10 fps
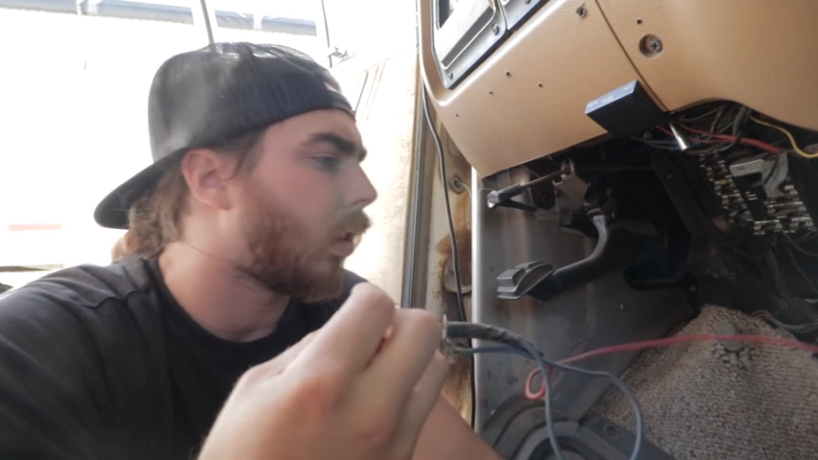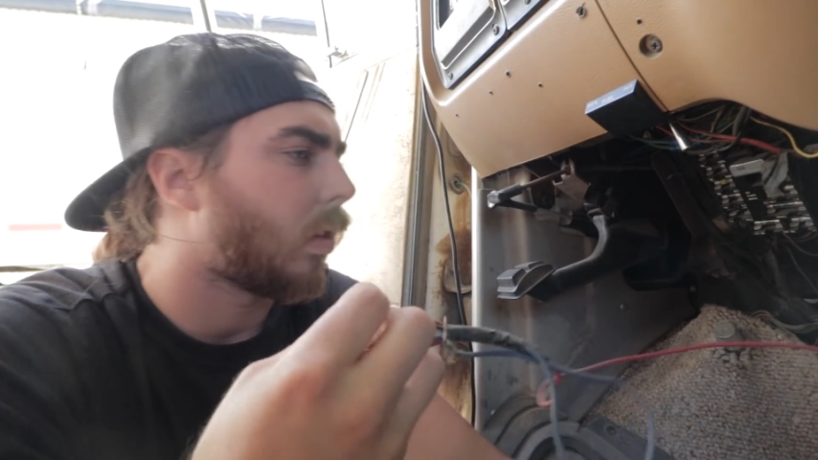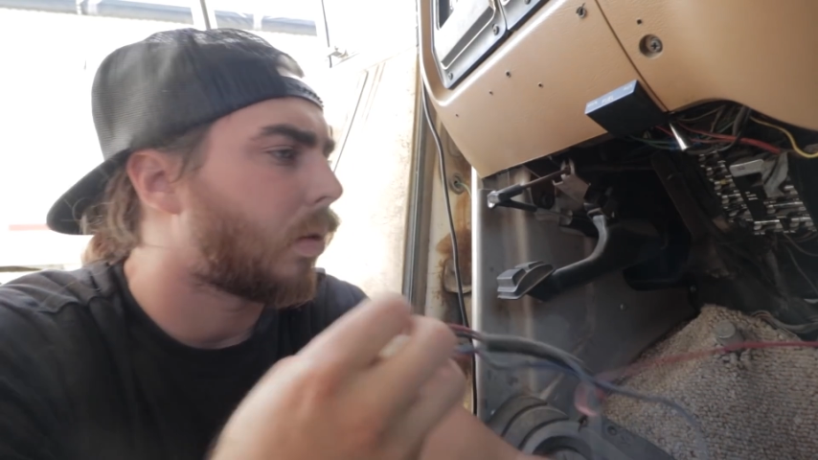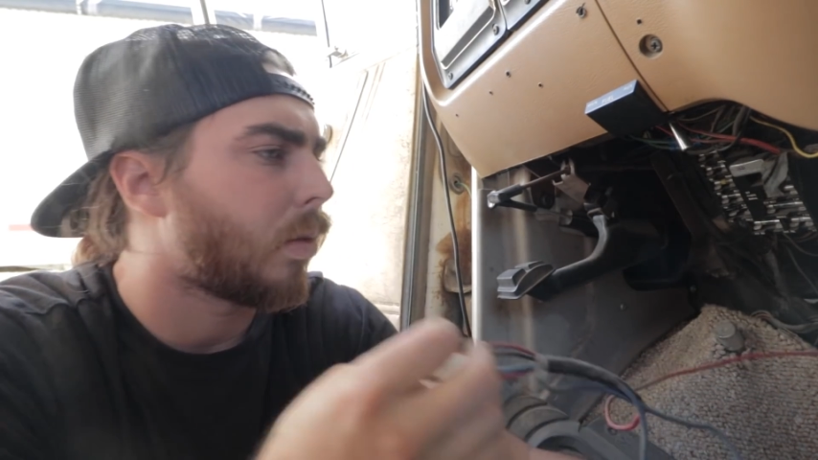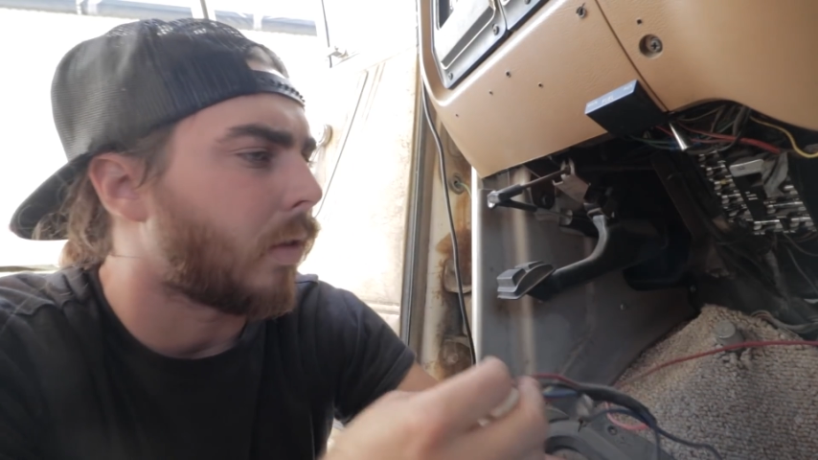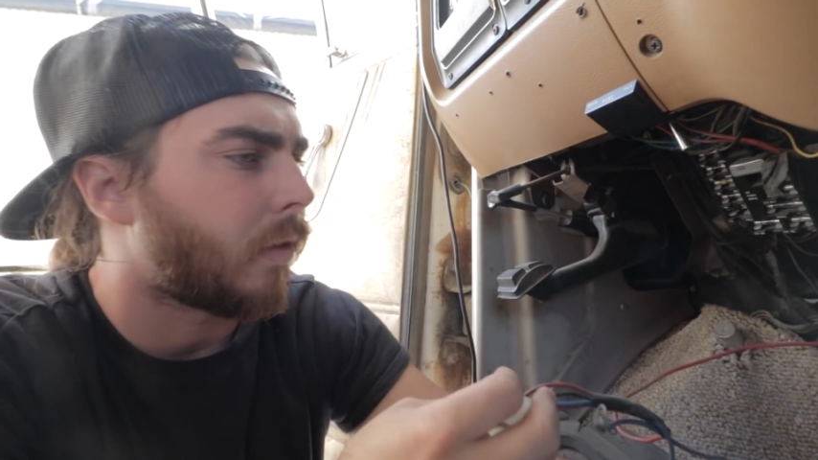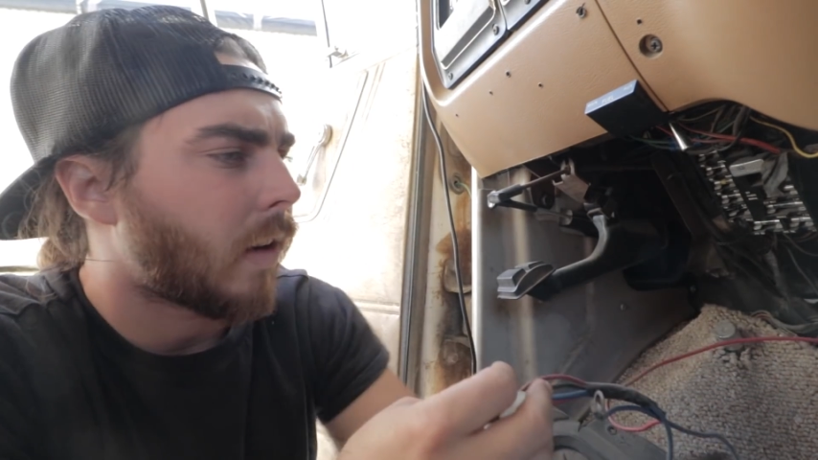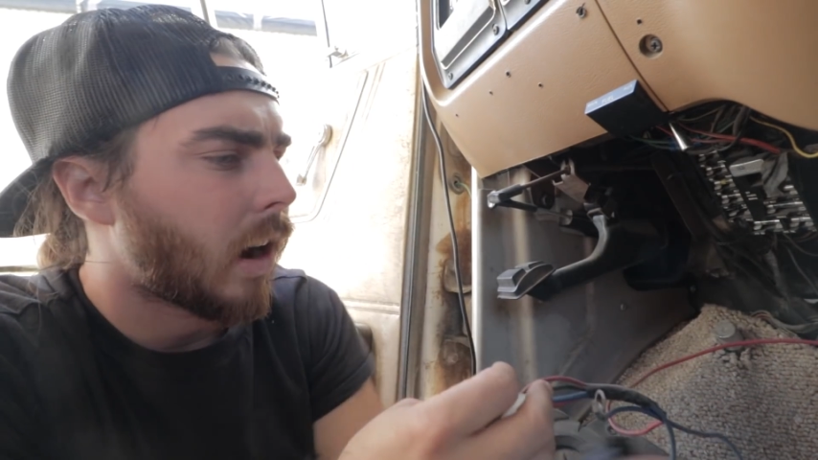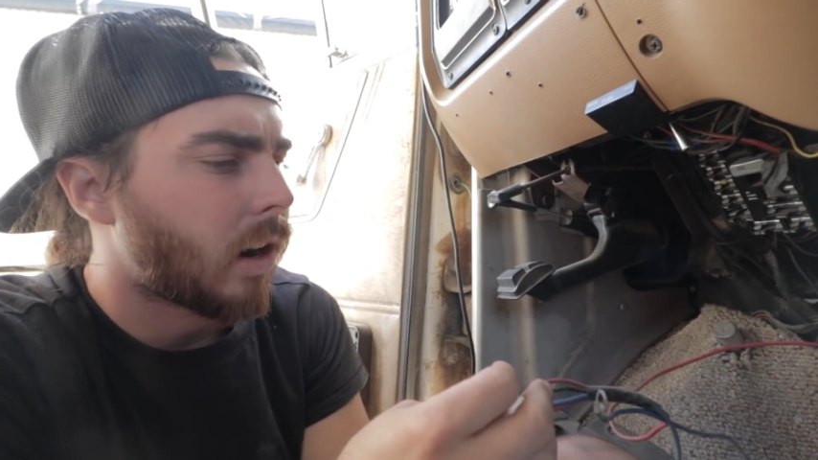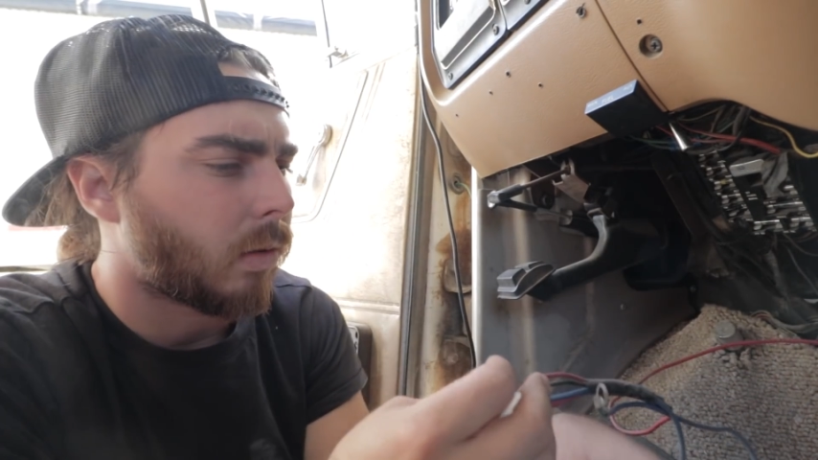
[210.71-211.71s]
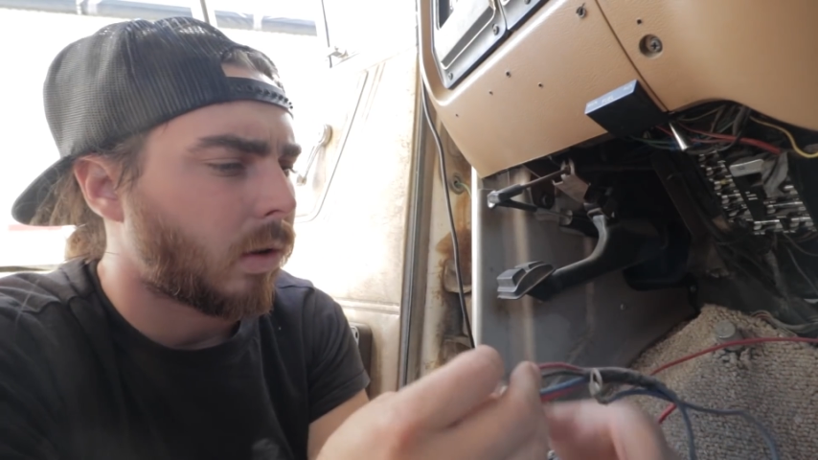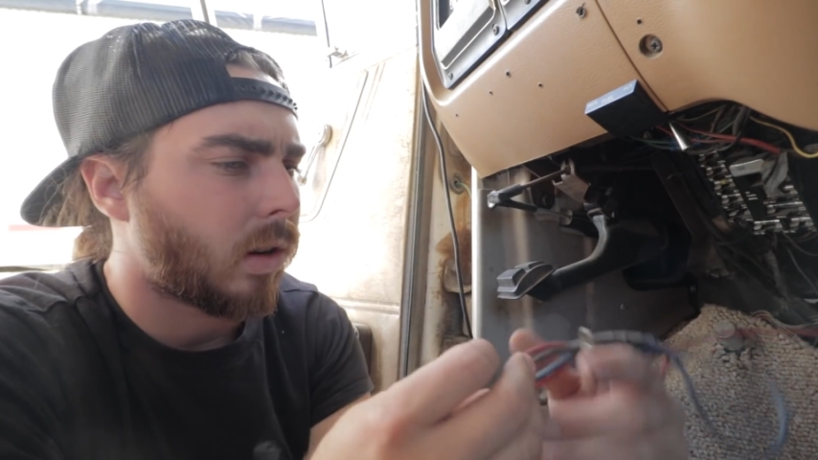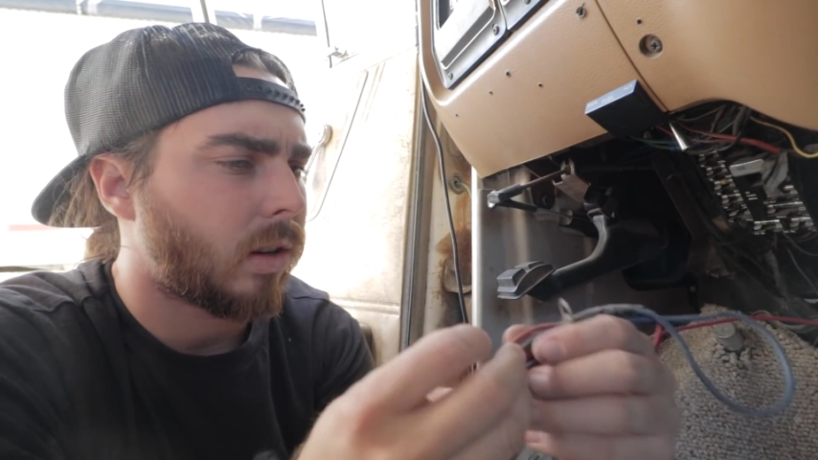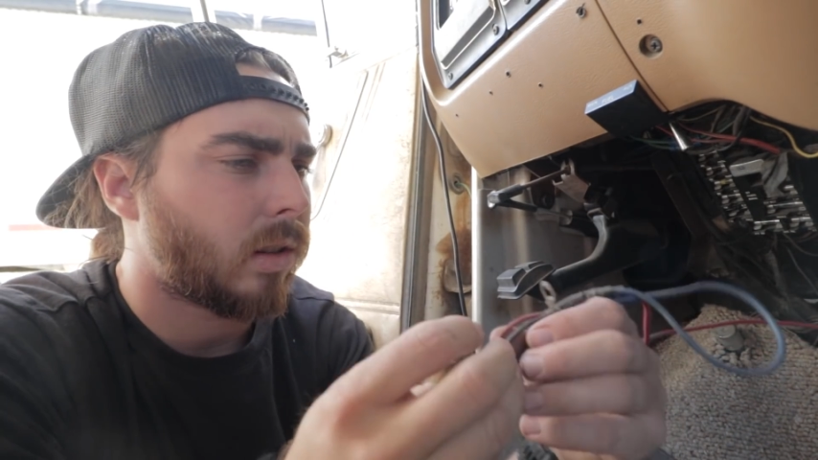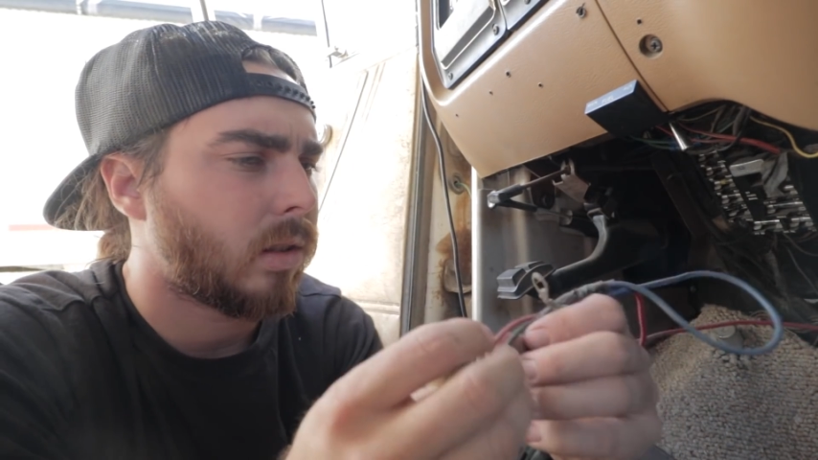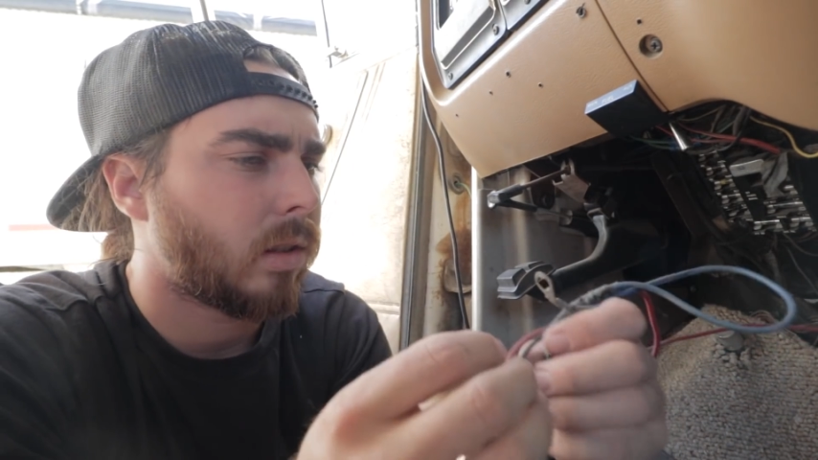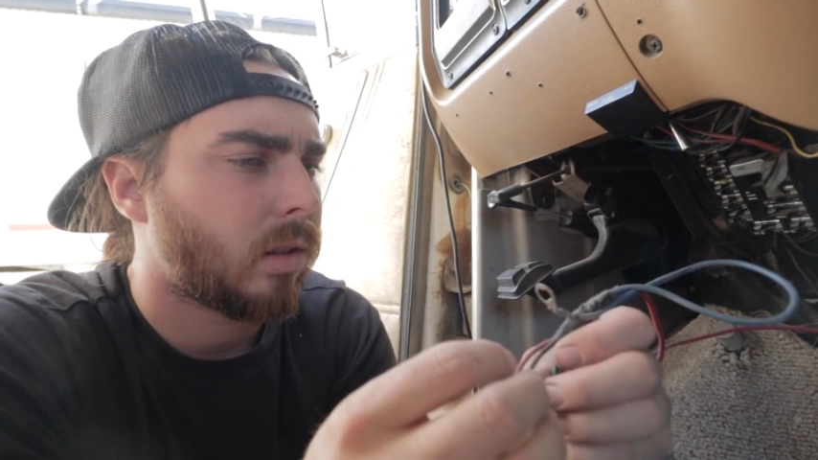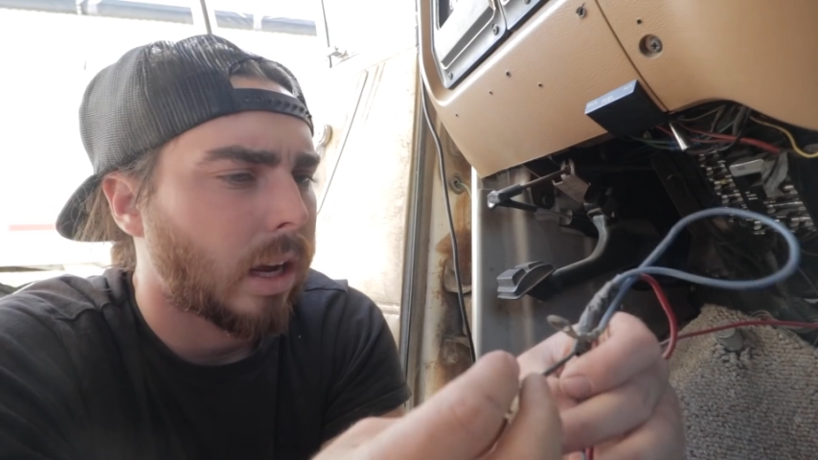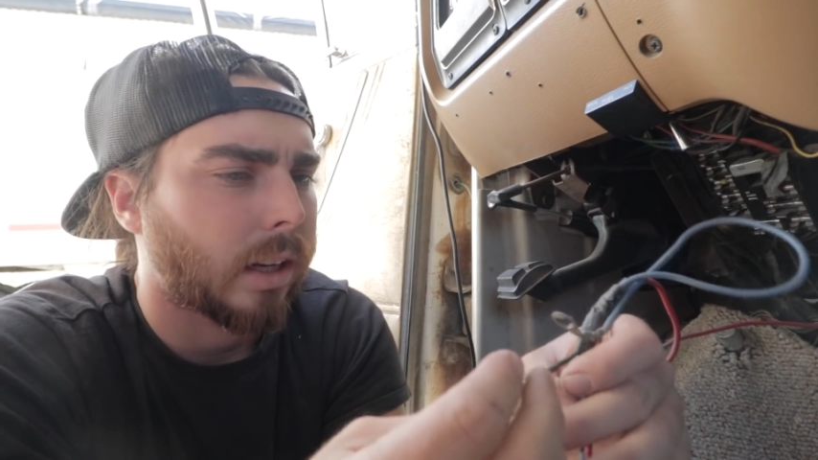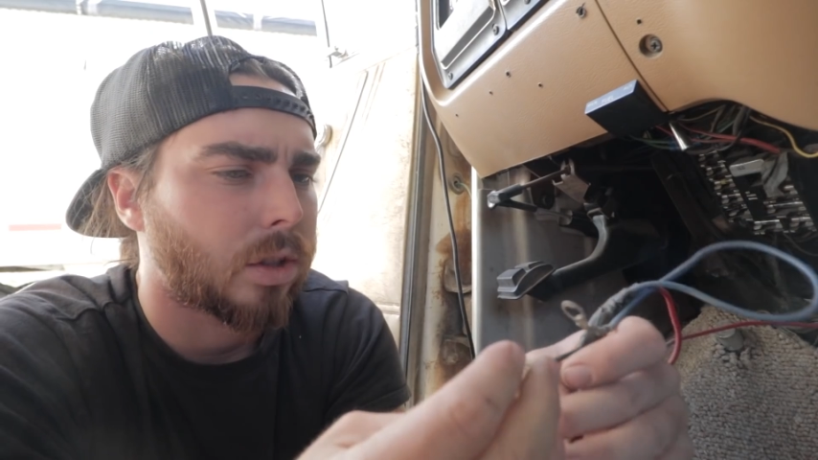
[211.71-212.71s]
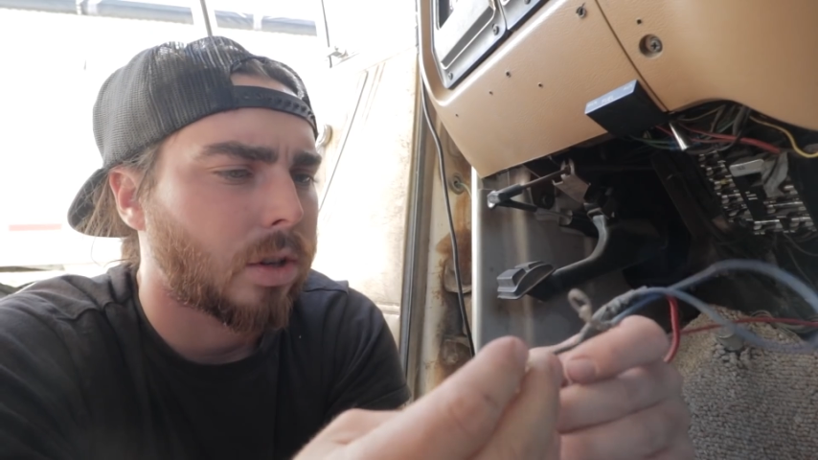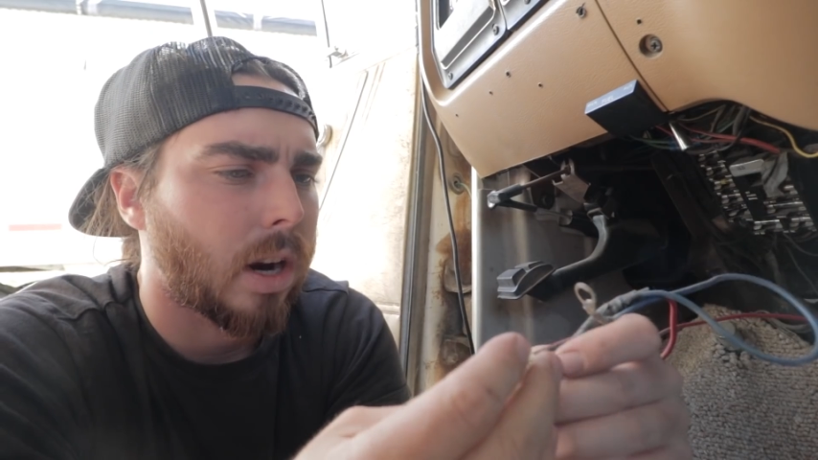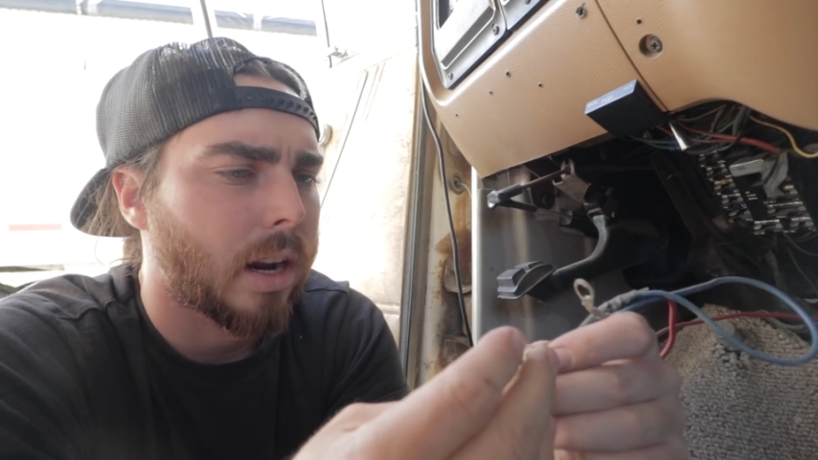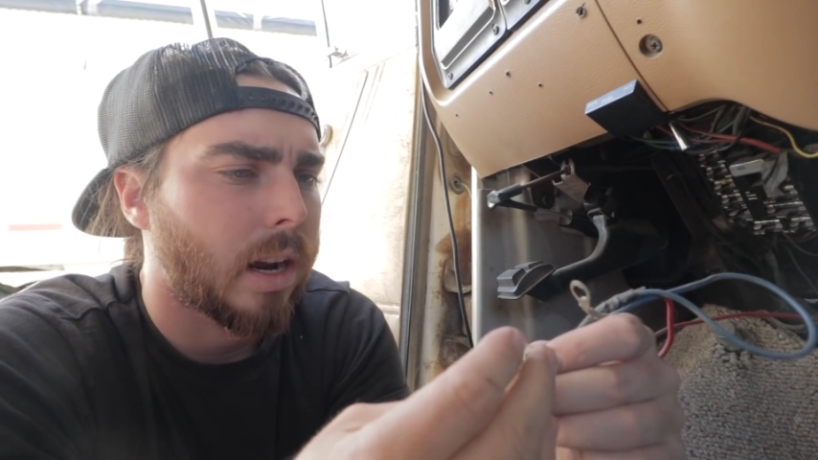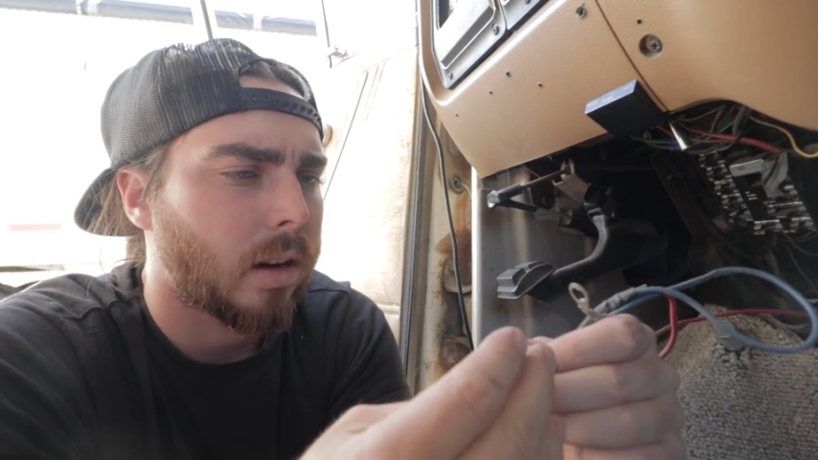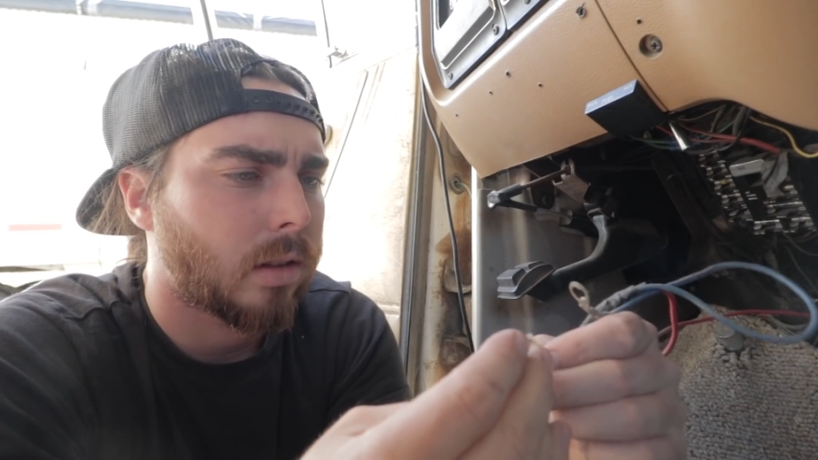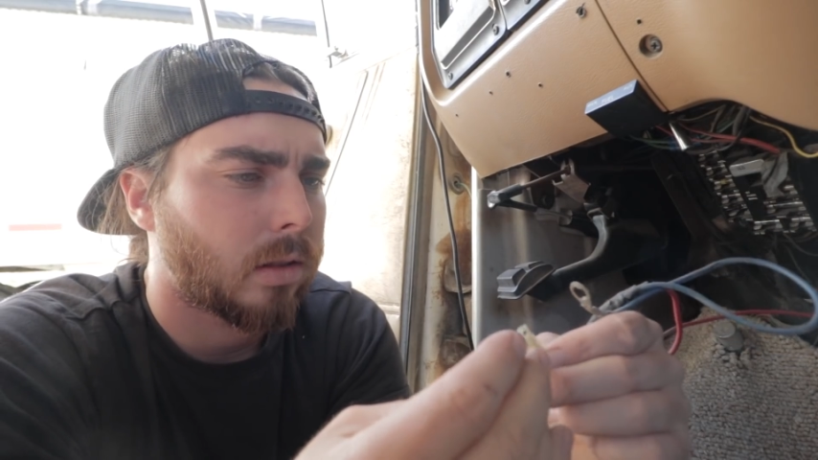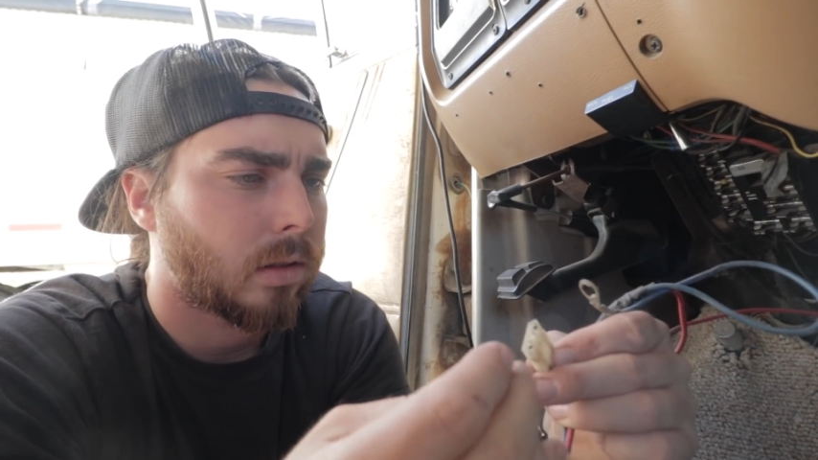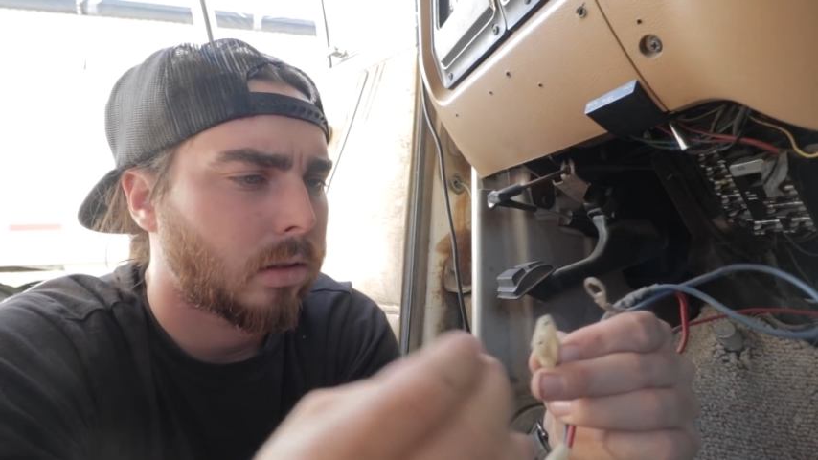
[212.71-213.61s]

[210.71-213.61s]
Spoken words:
through the firewall I could try out.